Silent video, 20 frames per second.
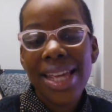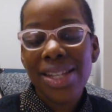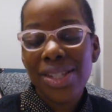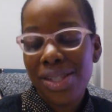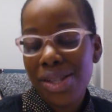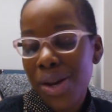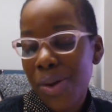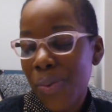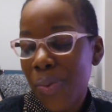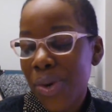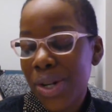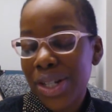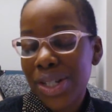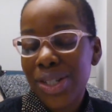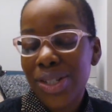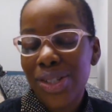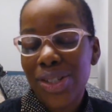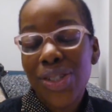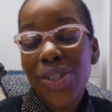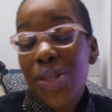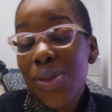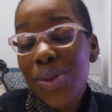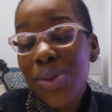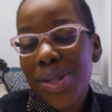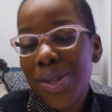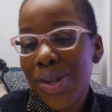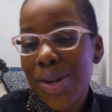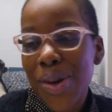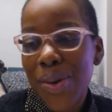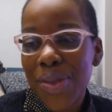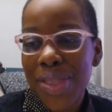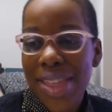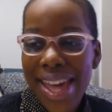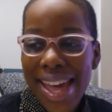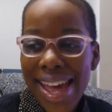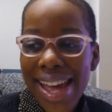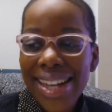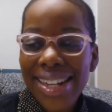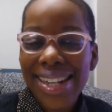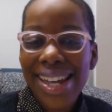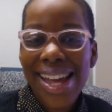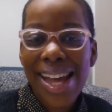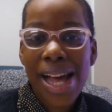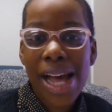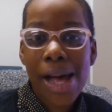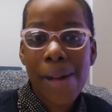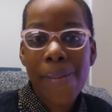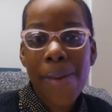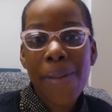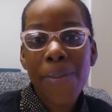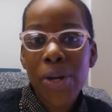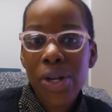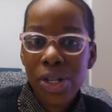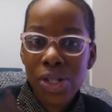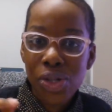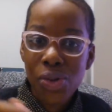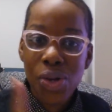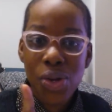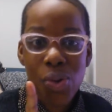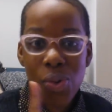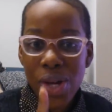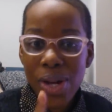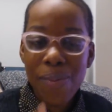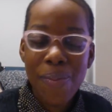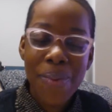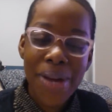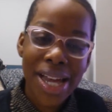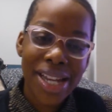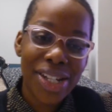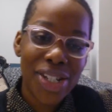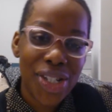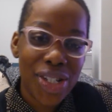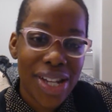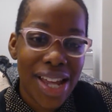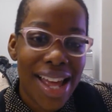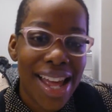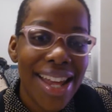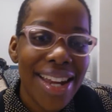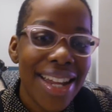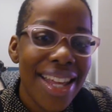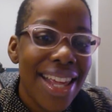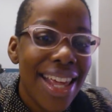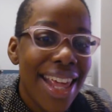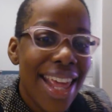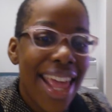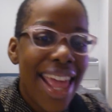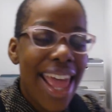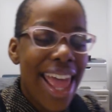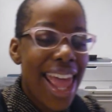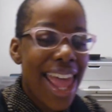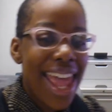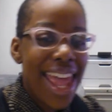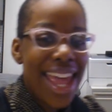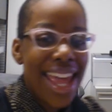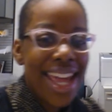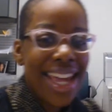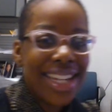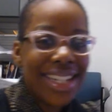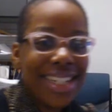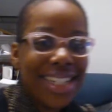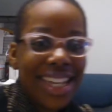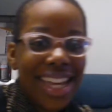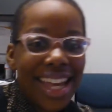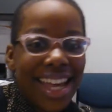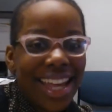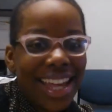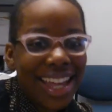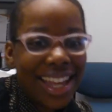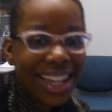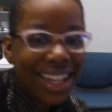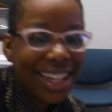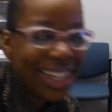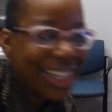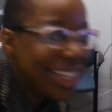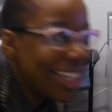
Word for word: So I wanted you to know that. Um, I'm going to do a quick body shot and uh,